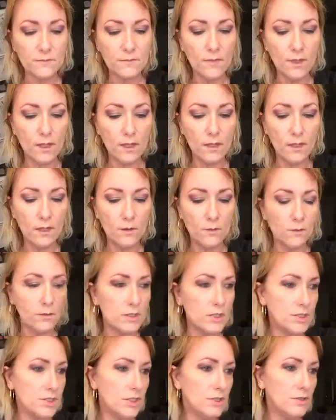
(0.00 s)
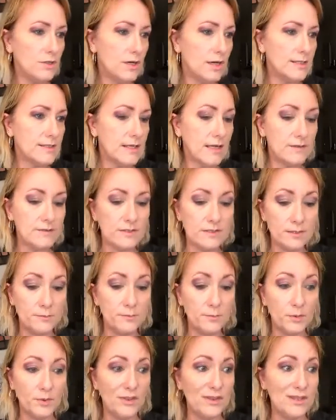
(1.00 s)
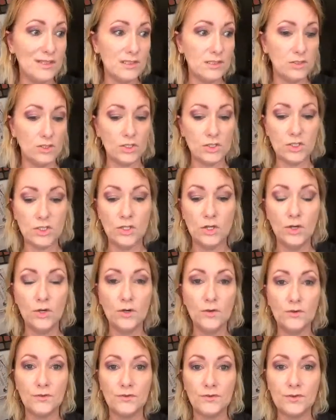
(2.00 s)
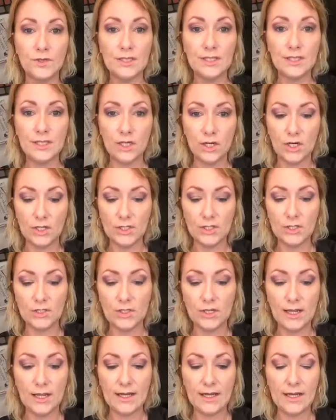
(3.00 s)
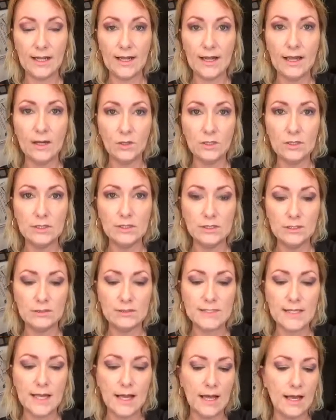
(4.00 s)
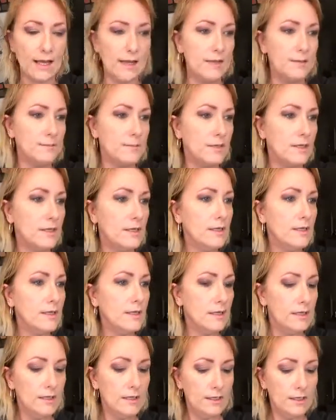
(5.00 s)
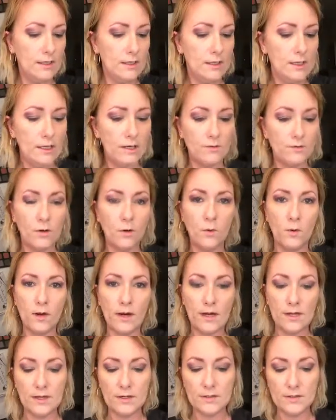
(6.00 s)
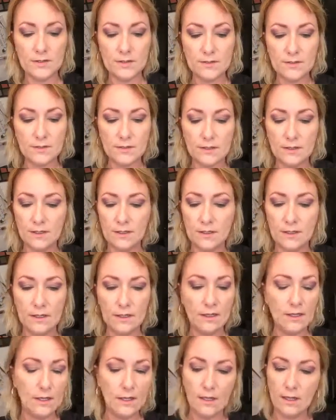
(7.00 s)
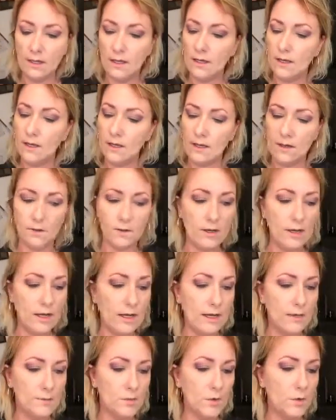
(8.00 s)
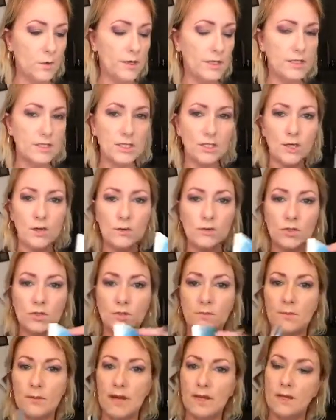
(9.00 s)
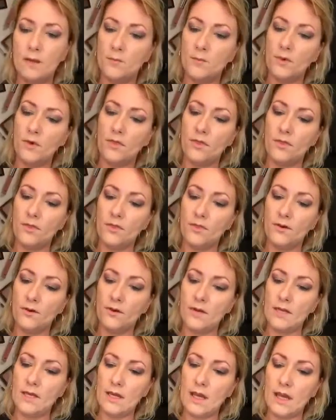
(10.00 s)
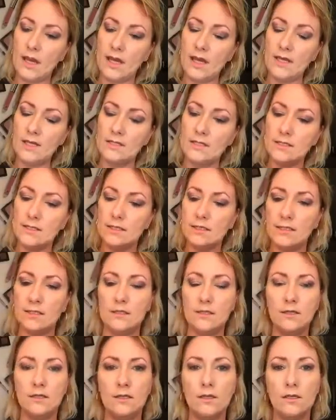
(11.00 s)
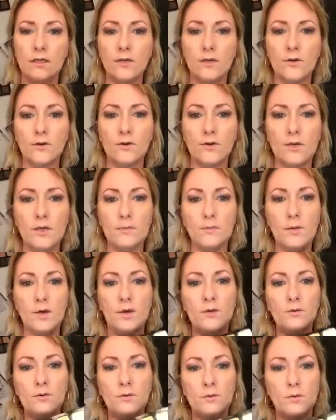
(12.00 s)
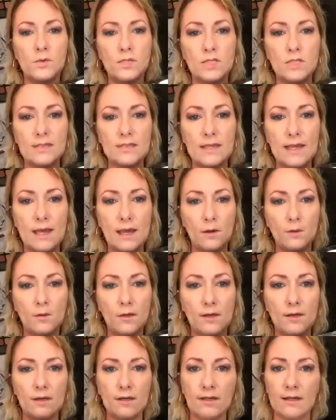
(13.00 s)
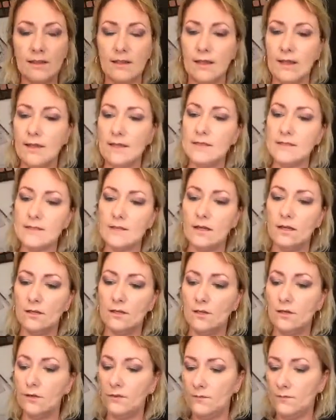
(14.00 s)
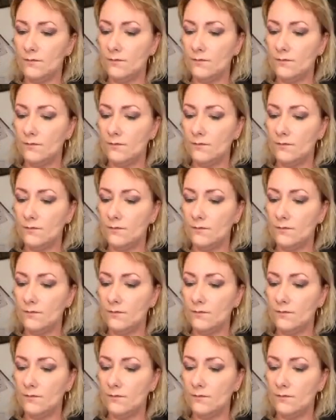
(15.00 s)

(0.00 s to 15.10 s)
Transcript: I want to show you guys how simple these looks really are to create and how little time it requires. Now, I am going to go to my number 38 Cream Boat, which is our lightest color,